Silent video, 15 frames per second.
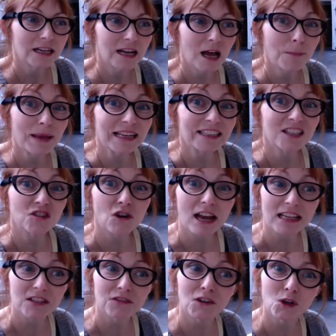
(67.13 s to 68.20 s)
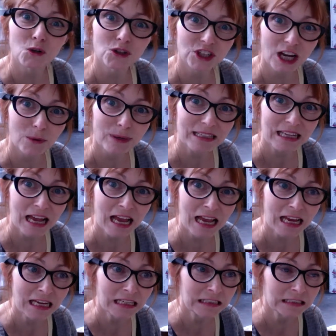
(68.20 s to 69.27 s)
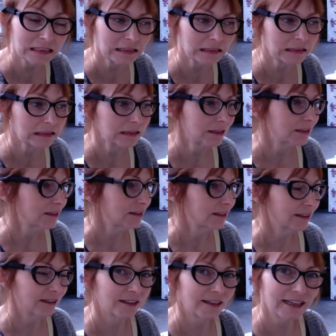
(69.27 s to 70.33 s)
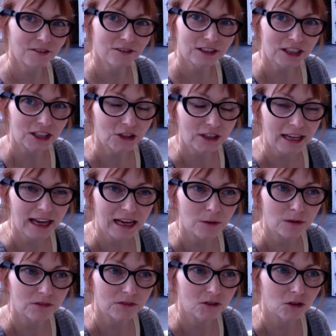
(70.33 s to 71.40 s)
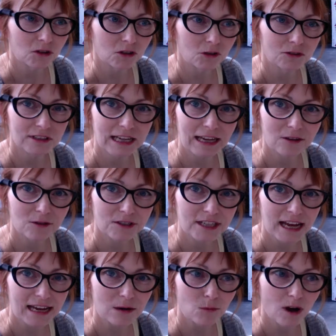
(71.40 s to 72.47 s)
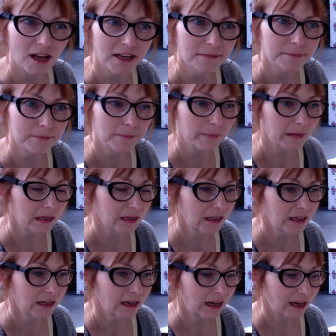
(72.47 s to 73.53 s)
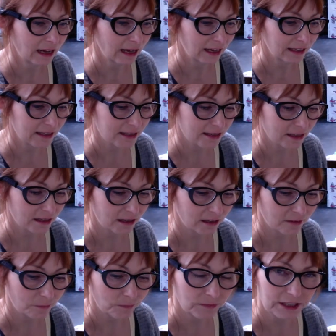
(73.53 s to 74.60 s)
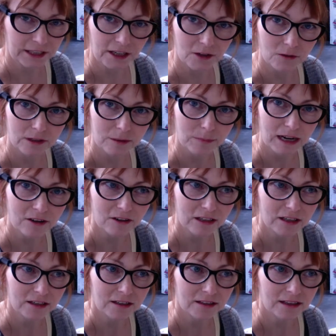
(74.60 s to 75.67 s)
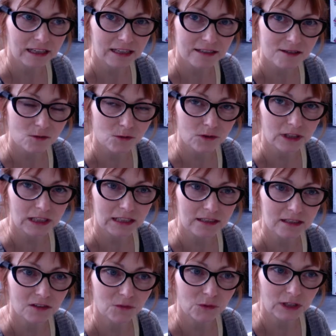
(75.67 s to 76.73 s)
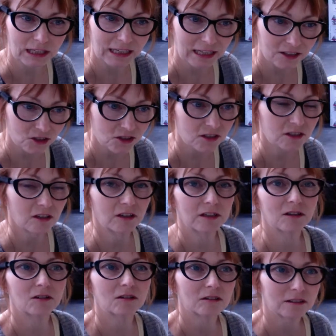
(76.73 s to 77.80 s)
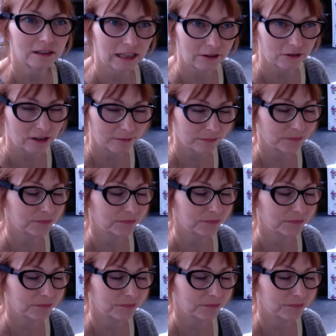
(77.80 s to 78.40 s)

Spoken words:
a bit stressful, shall we say. Here in the UK, we've got lockdown day one. And, in America, there's all the stuff with the elections going on. And there are